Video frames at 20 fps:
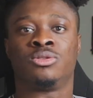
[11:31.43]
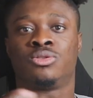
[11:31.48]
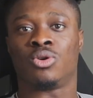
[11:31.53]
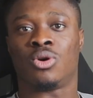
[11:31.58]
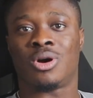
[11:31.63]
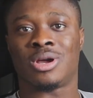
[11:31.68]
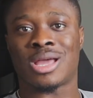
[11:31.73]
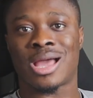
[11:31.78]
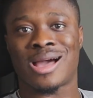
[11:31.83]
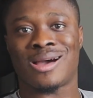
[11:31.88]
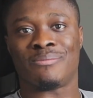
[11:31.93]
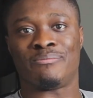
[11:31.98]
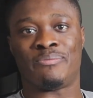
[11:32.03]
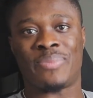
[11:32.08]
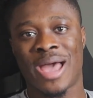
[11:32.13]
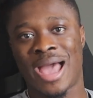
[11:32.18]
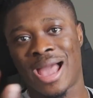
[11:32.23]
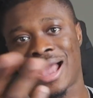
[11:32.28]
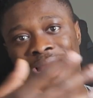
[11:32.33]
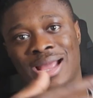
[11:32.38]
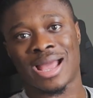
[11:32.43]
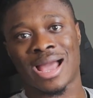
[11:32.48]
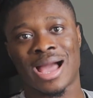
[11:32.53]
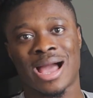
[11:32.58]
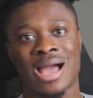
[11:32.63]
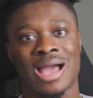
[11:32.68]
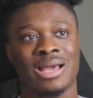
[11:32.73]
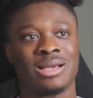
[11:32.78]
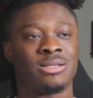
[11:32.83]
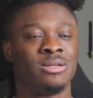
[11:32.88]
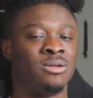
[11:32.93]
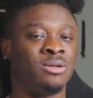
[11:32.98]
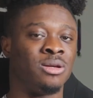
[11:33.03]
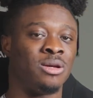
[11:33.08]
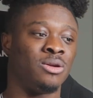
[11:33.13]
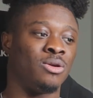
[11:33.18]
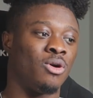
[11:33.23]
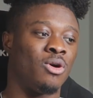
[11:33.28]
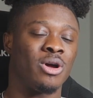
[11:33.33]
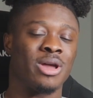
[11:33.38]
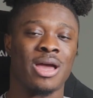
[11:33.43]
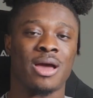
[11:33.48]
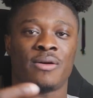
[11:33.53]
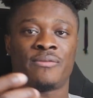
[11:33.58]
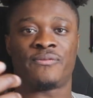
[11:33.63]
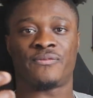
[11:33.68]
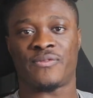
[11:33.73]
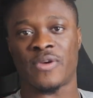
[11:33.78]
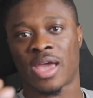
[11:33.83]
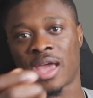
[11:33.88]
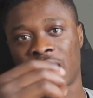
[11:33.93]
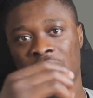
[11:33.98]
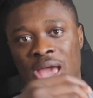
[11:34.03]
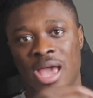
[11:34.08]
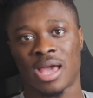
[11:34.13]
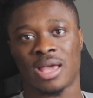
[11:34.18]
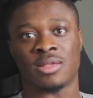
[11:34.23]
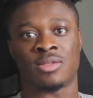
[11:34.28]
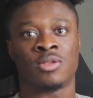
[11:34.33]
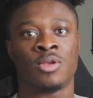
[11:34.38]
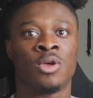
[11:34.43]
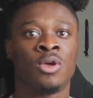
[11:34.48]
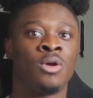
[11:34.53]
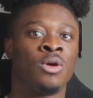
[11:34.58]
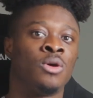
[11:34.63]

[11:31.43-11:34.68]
to all y'all bad guys, and all y'all fake ass